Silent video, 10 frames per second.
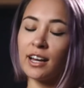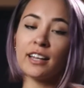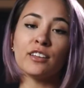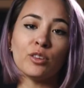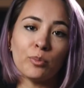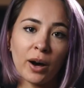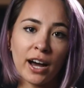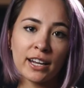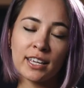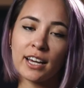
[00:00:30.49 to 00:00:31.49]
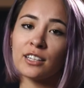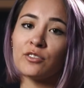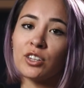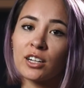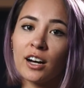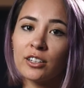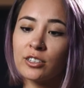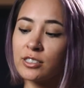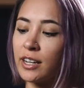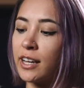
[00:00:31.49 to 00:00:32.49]
I love the body, I love the
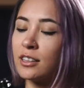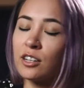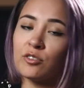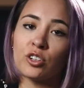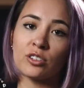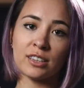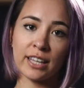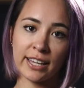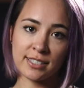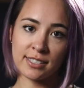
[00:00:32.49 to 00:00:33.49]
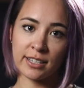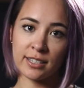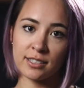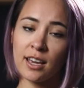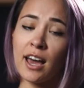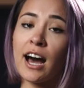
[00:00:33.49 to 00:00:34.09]
colors, and I love their lenses.